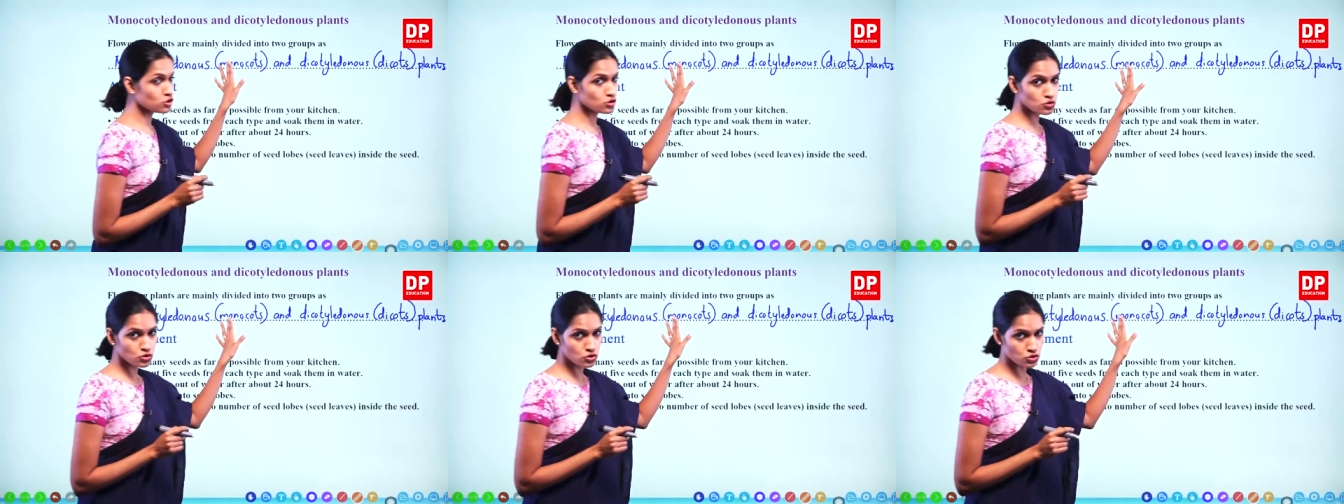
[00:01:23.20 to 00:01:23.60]

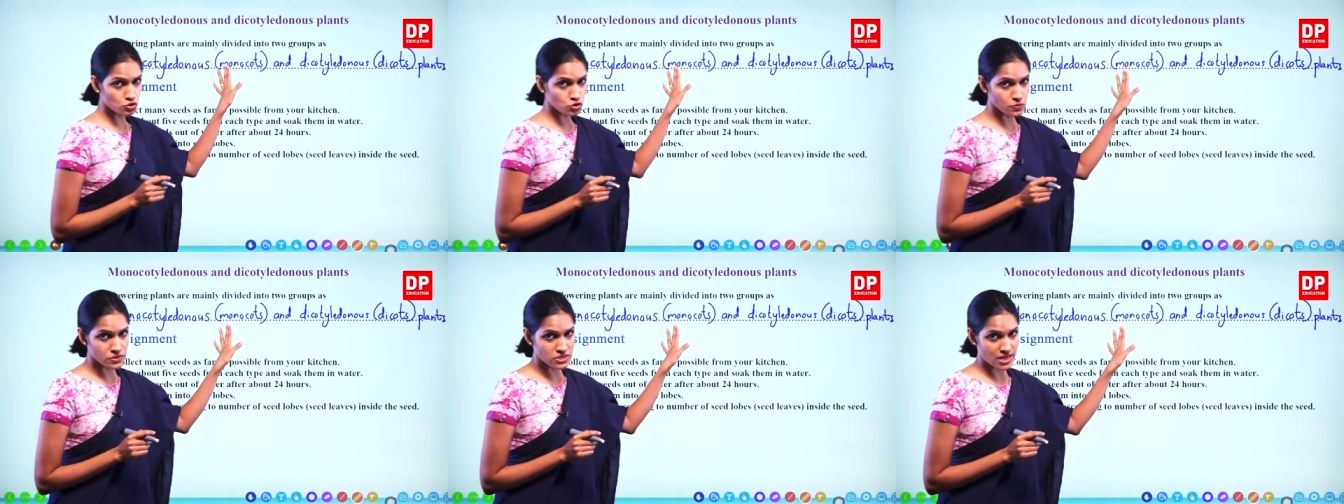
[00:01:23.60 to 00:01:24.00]
two
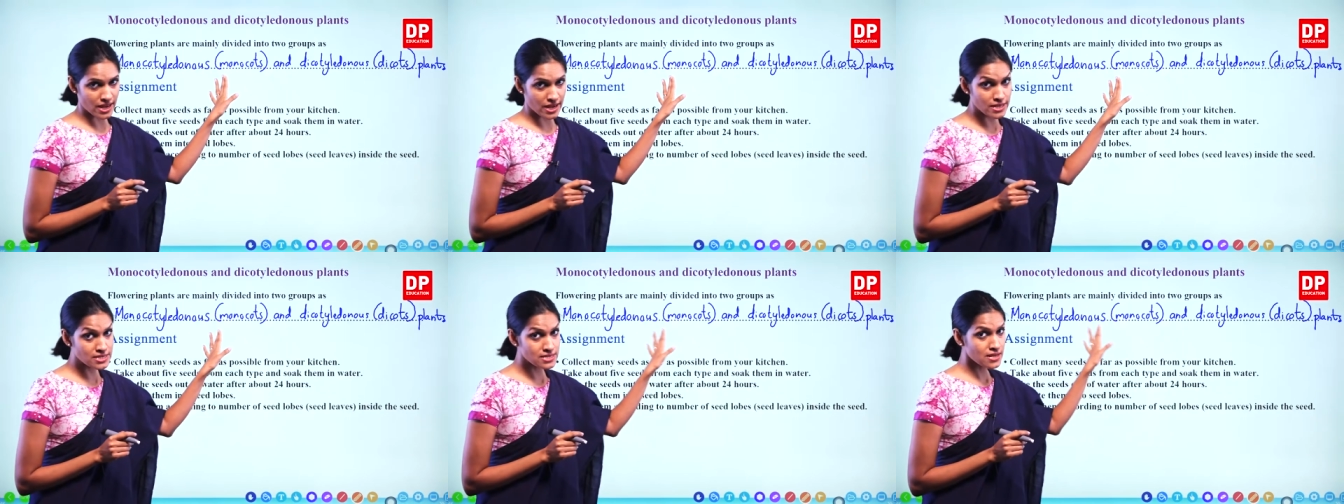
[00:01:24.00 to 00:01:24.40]
groups
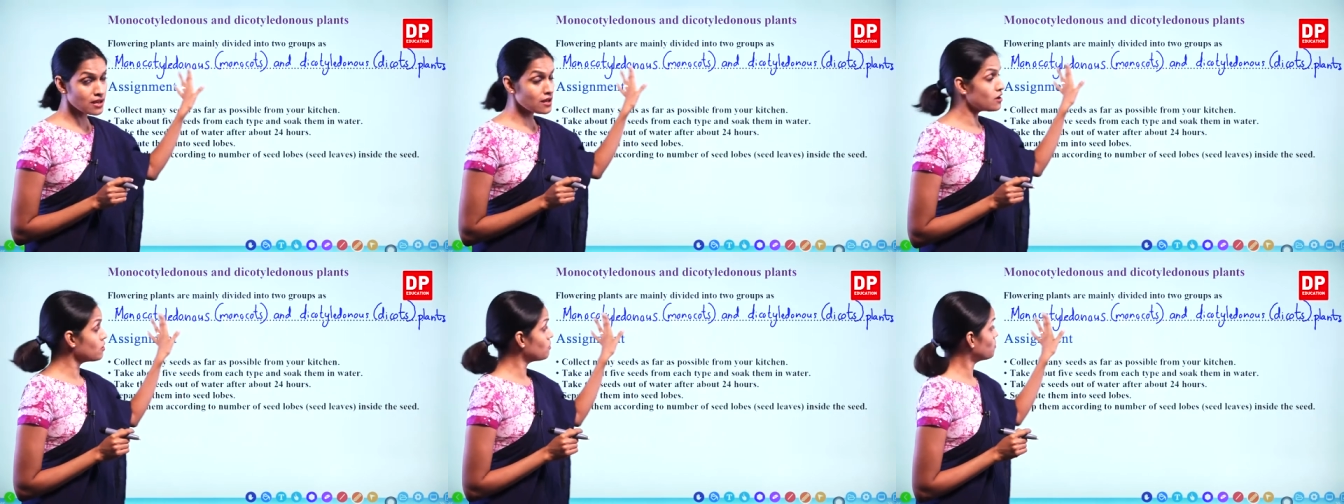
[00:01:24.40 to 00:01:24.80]
as
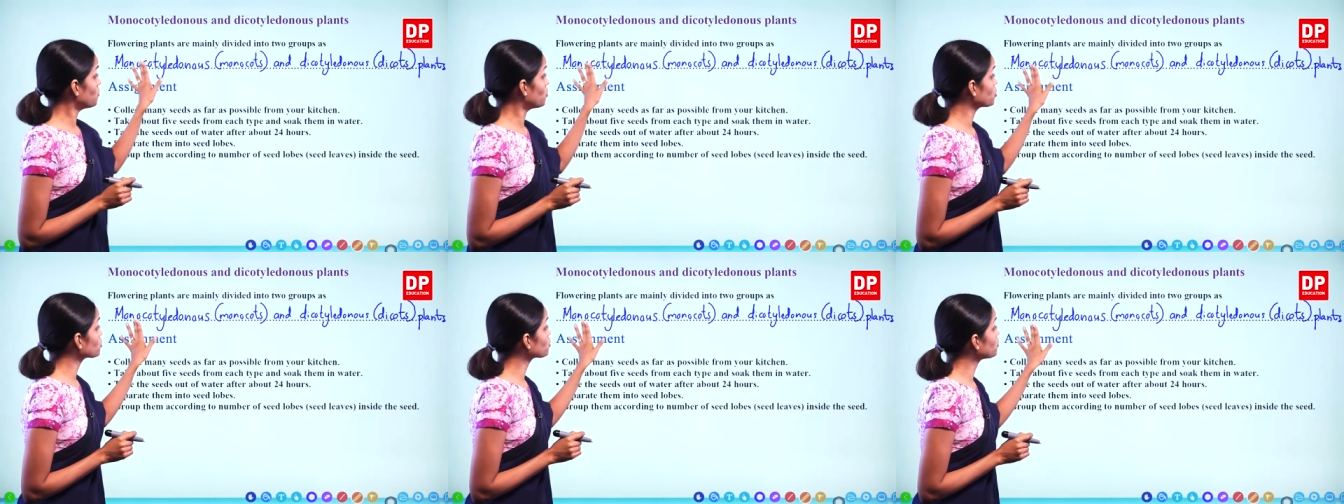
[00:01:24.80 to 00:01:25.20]

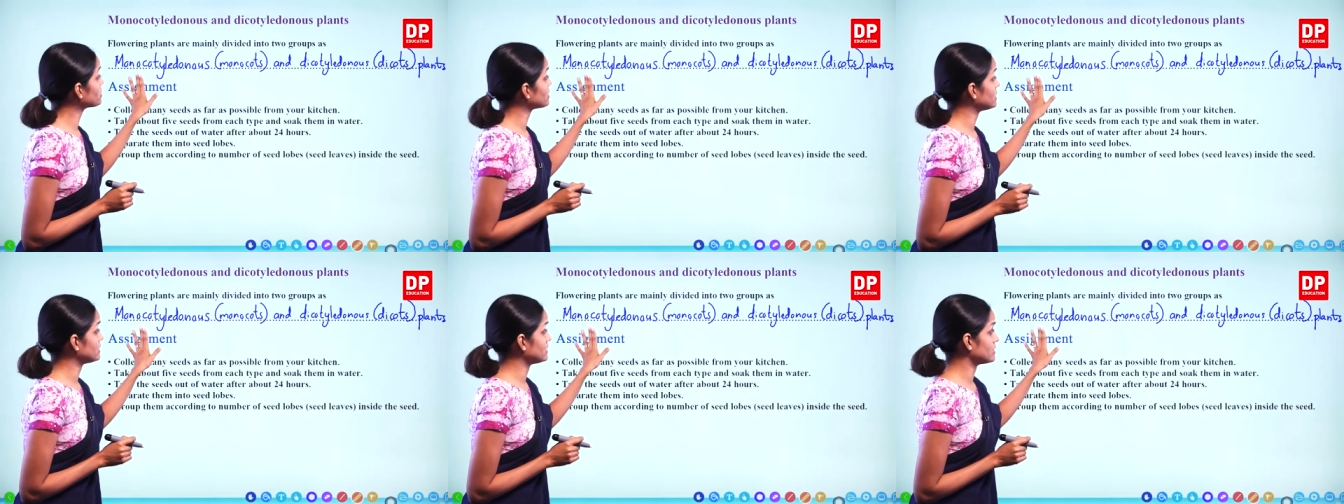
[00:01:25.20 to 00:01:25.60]

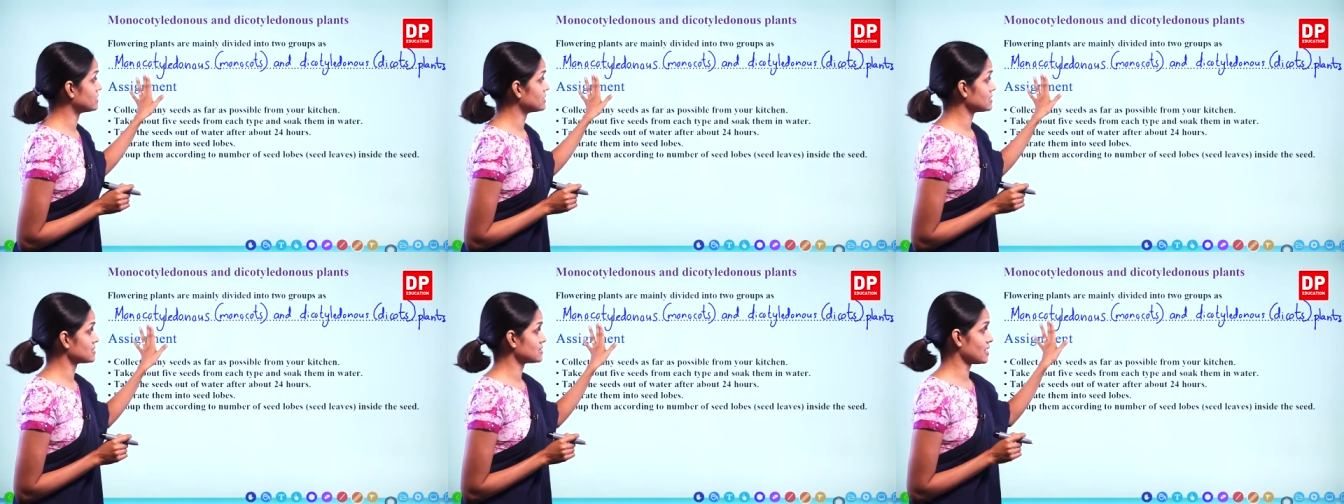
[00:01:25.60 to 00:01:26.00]

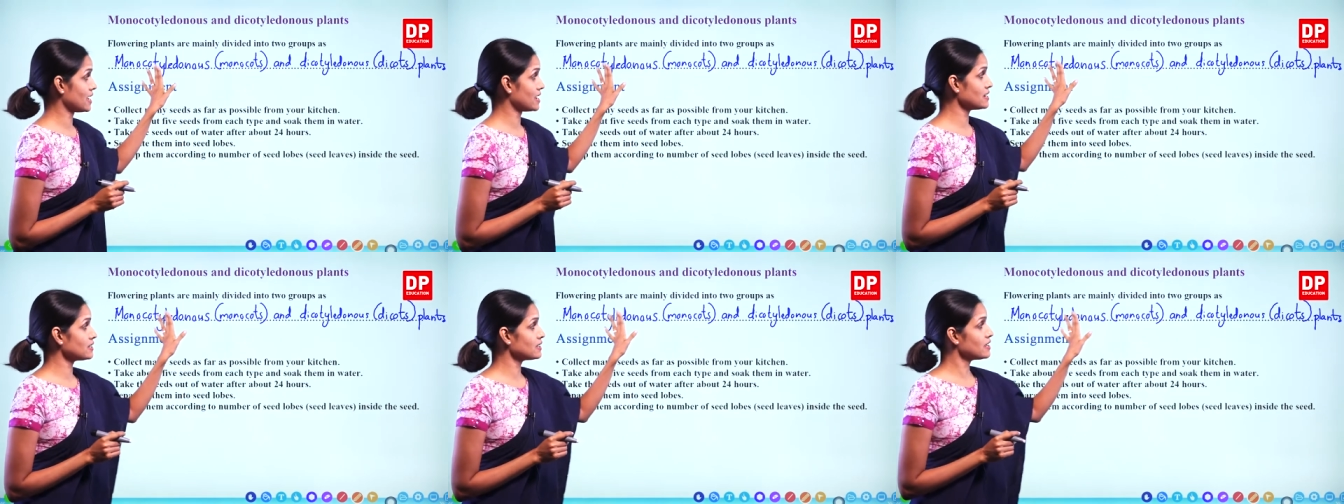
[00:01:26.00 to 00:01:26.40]
monocotyledonous
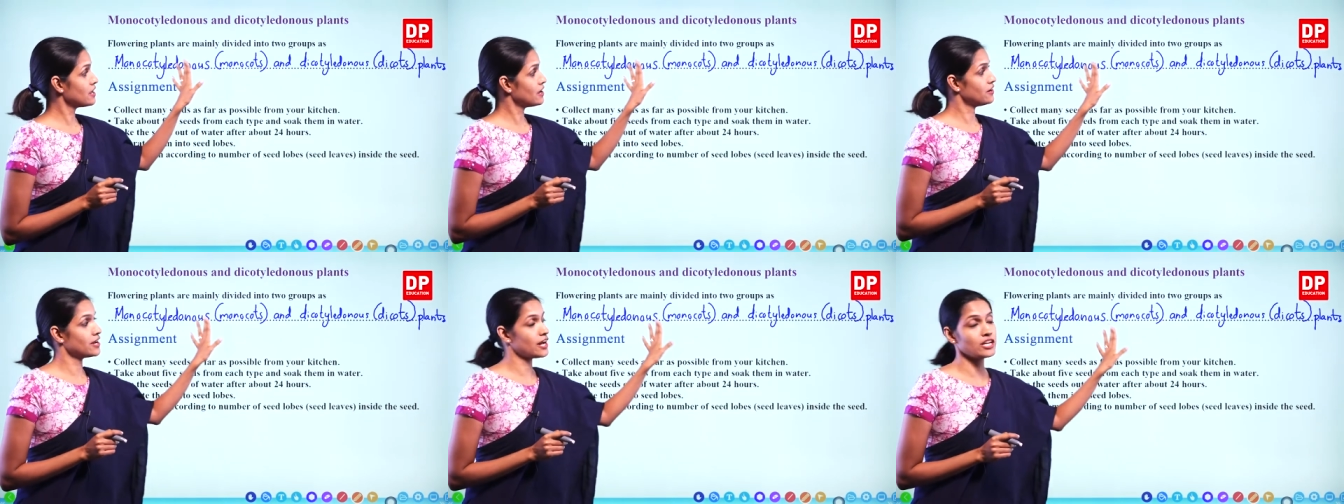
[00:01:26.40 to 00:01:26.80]
and
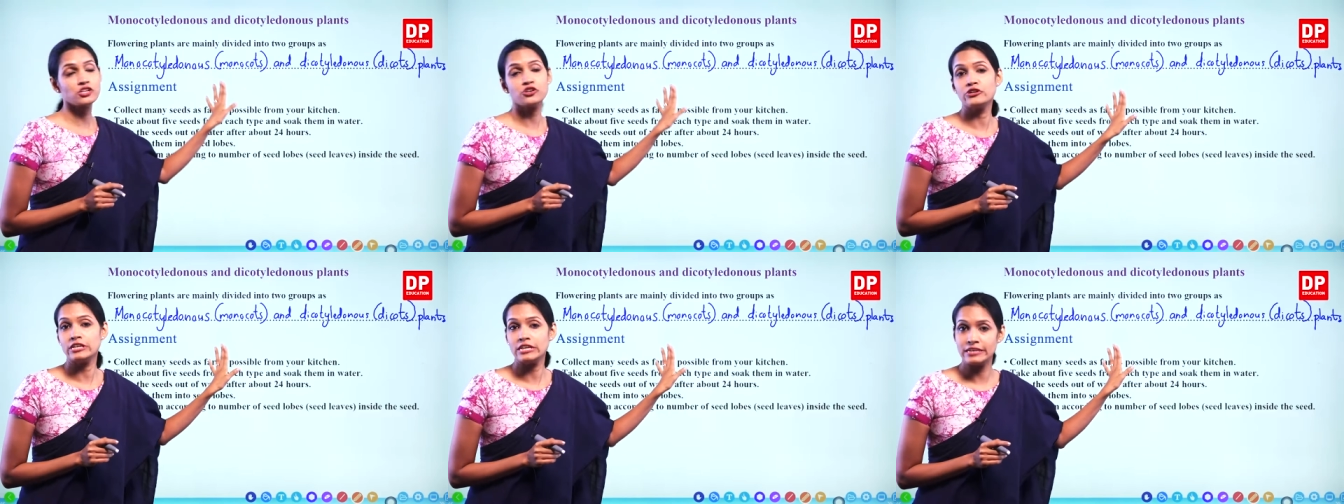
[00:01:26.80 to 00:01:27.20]

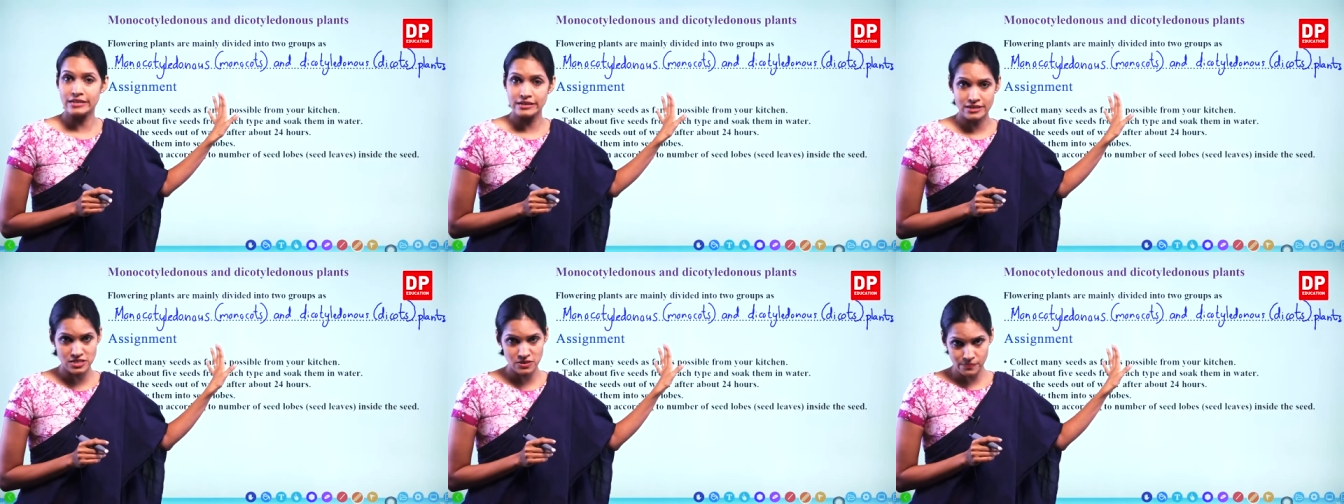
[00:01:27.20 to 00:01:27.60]

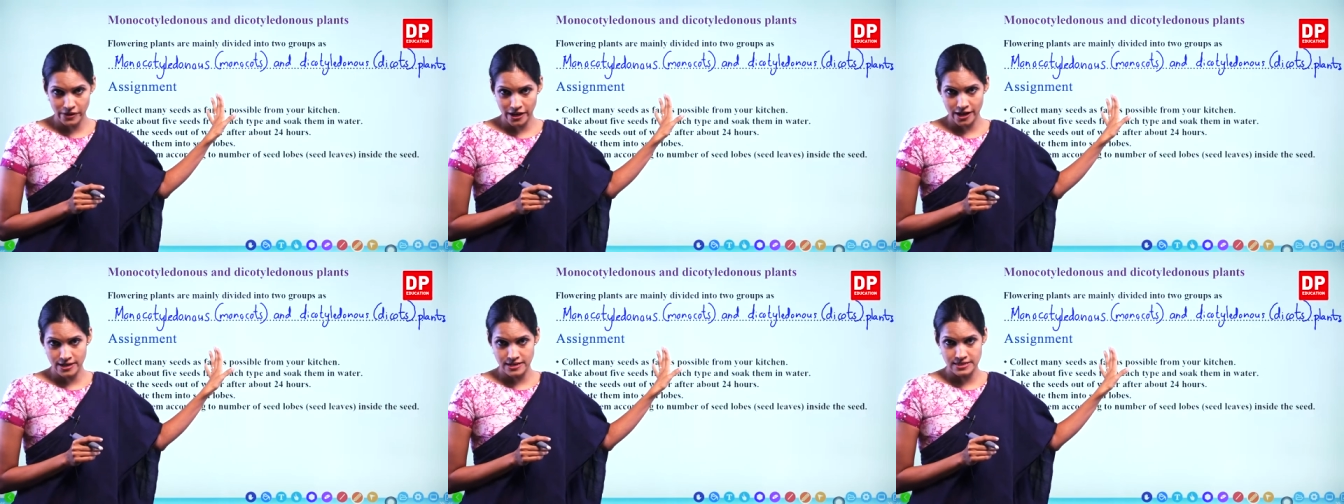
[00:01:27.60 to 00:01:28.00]
dicotyledonous
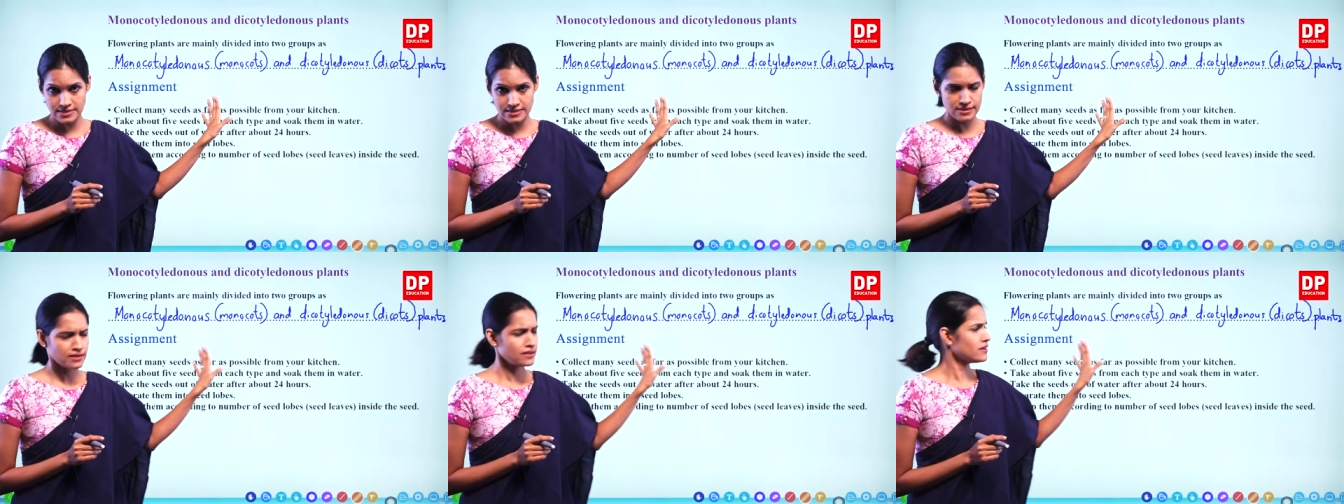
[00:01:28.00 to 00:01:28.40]
plants.